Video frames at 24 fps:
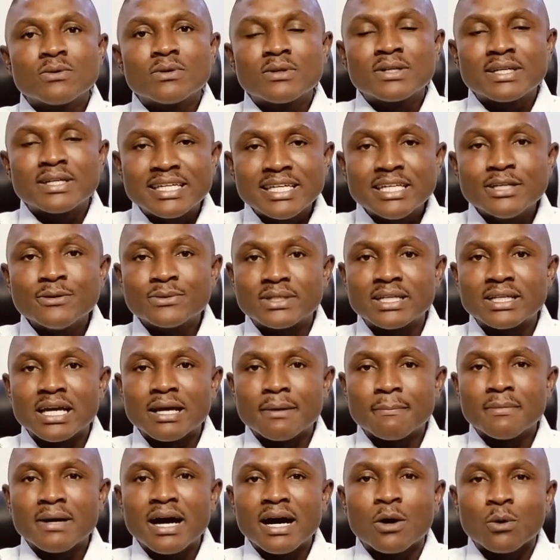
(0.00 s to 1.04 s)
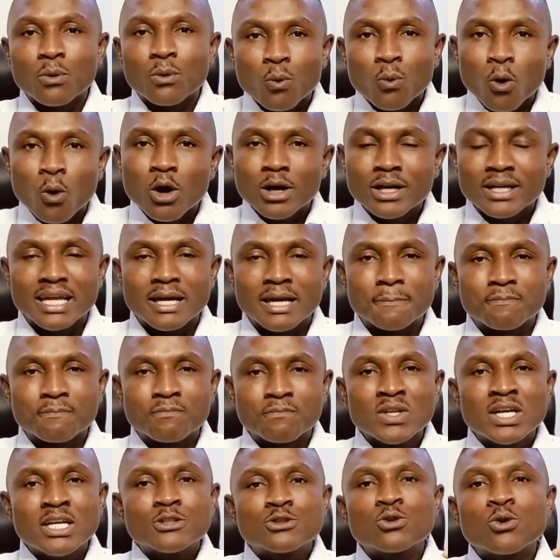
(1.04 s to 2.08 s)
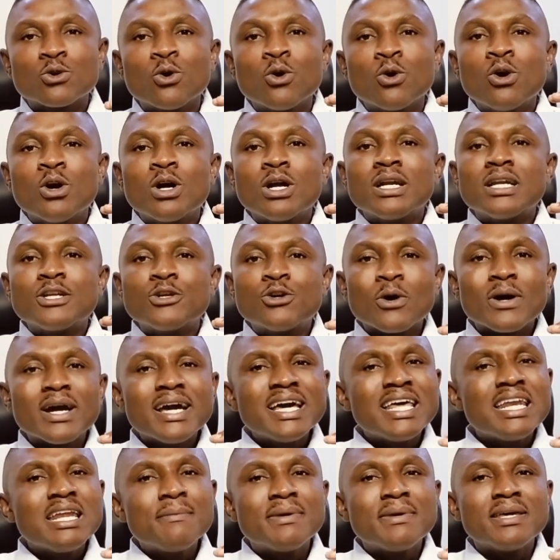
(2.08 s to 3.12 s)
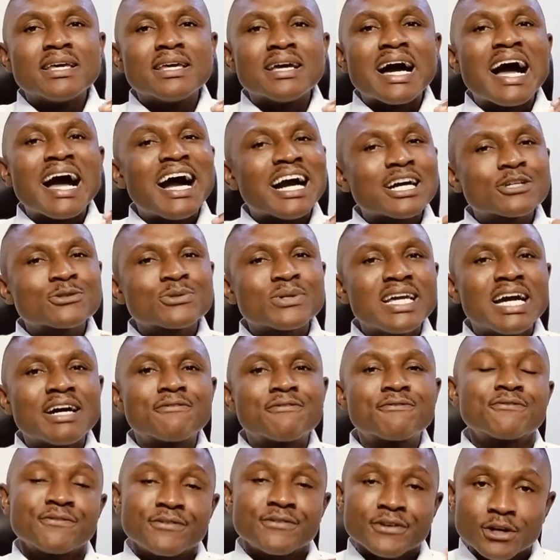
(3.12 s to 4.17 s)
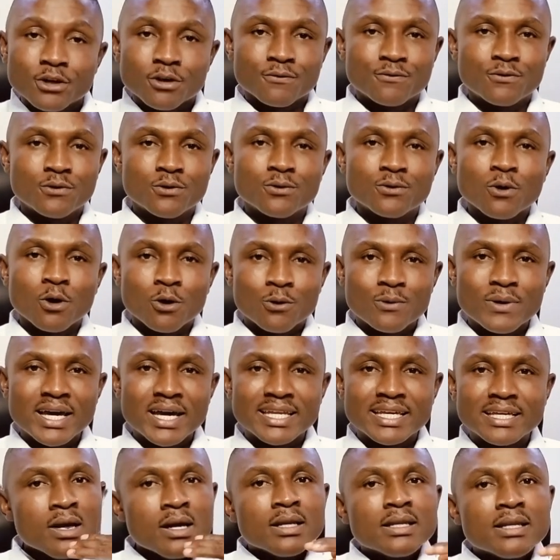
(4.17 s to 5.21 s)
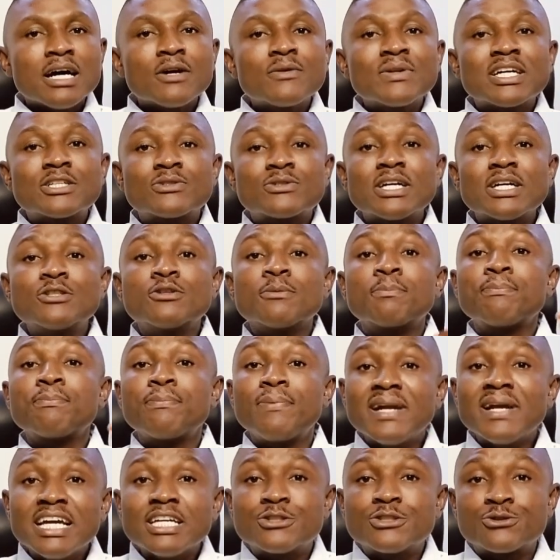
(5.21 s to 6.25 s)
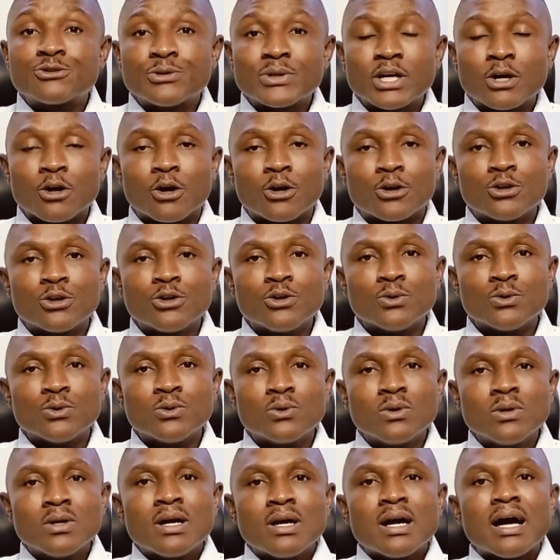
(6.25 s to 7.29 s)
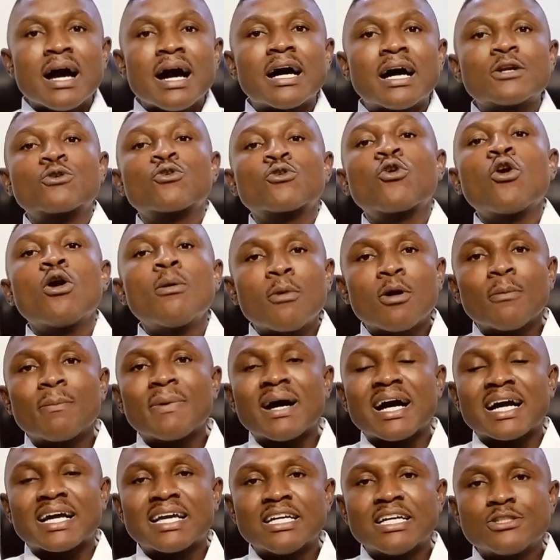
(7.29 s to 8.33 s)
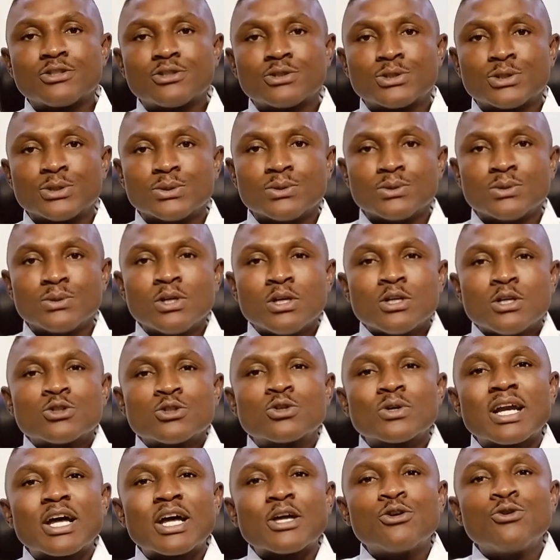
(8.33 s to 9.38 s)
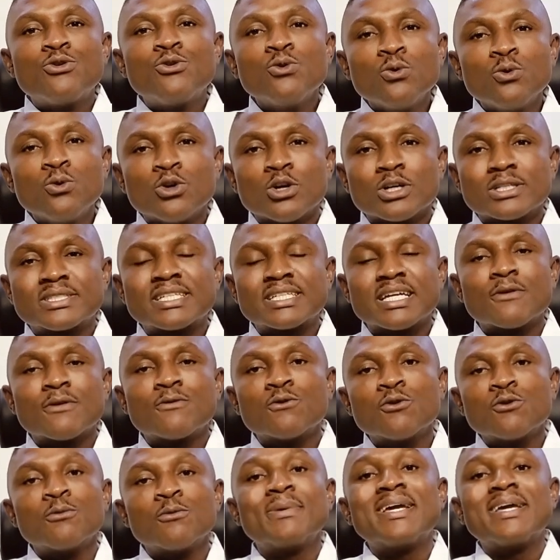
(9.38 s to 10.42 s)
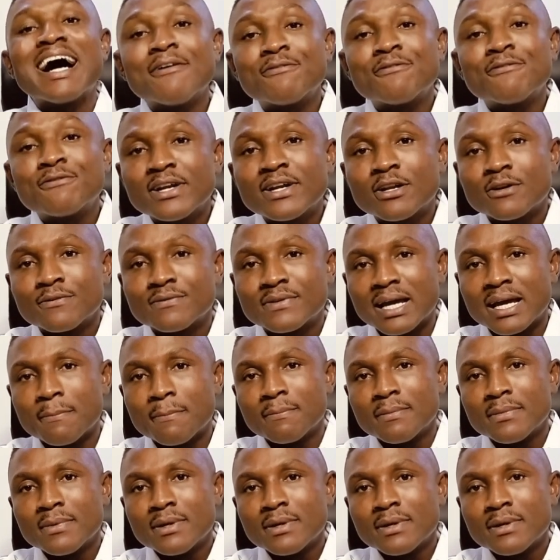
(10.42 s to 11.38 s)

killed them and warned them. So your enemy are actually afraid of you already. Now they are trying to play a trick on you and come up against you so that you yourself will be afraid of them.